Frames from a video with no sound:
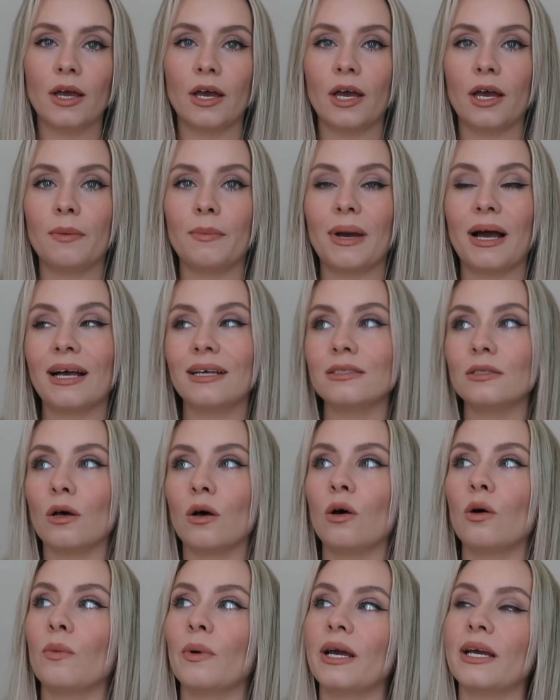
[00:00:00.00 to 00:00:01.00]
As
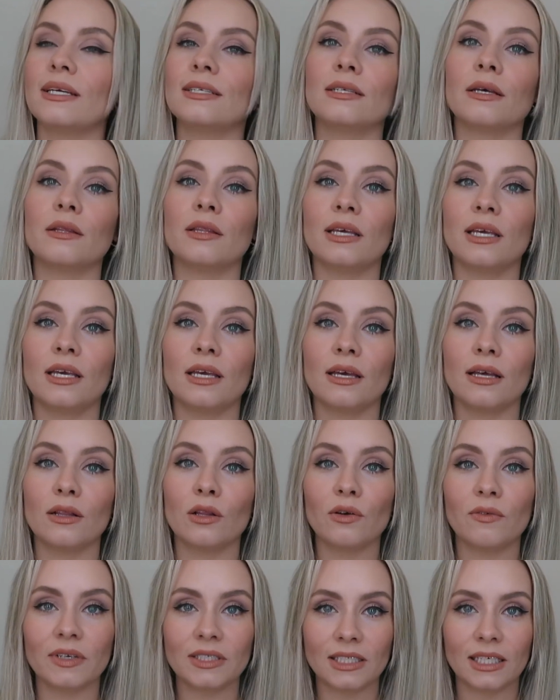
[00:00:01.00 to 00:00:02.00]
always, the
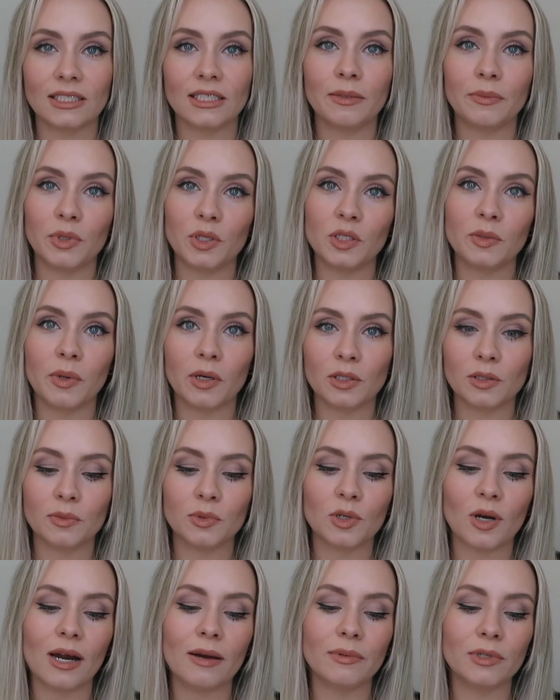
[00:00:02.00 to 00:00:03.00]
Look Fantastic Beauty Box
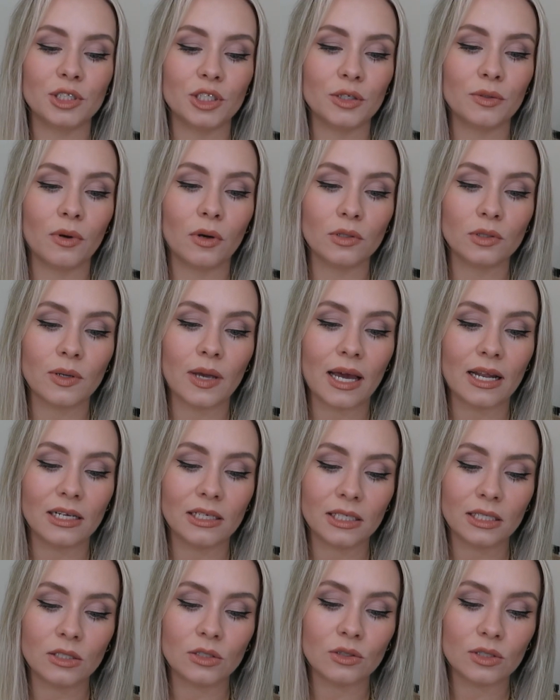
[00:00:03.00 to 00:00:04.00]
subscribers do also get an
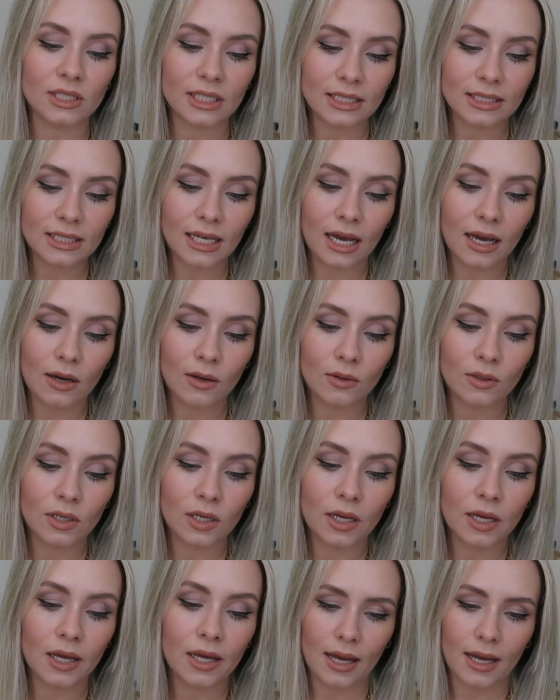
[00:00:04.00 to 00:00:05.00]
additional discount,